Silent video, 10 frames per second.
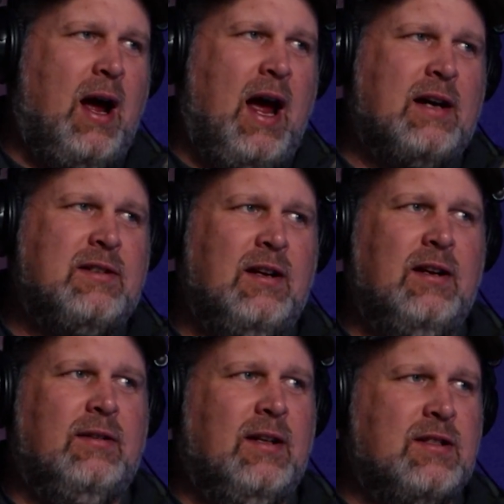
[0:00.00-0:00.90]
by
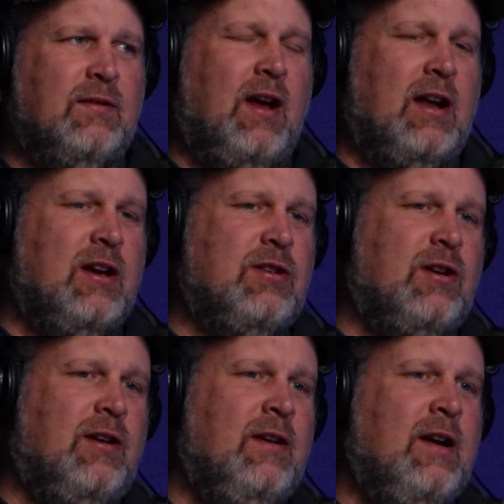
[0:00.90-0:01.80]
accident, things of that
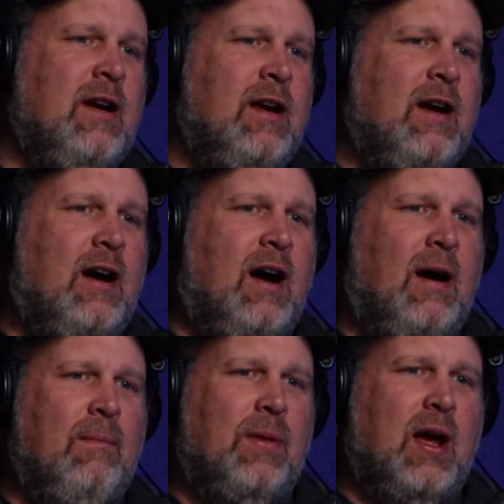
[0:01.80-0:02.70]
nature.
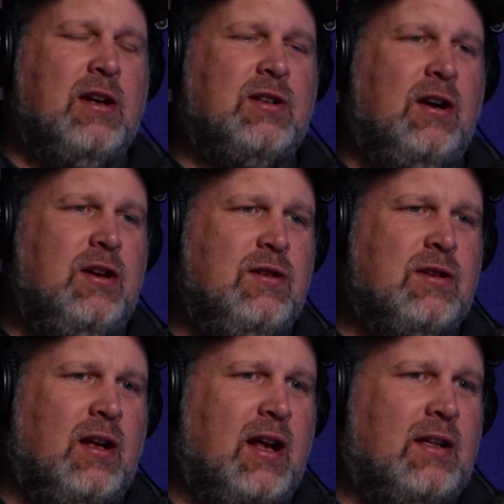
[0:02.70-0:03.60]
I started
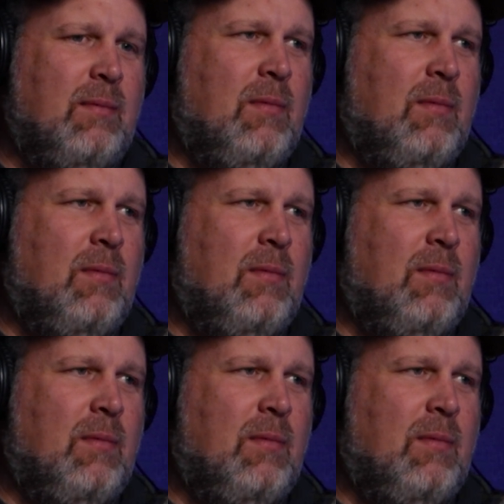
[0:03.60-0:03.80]
using like the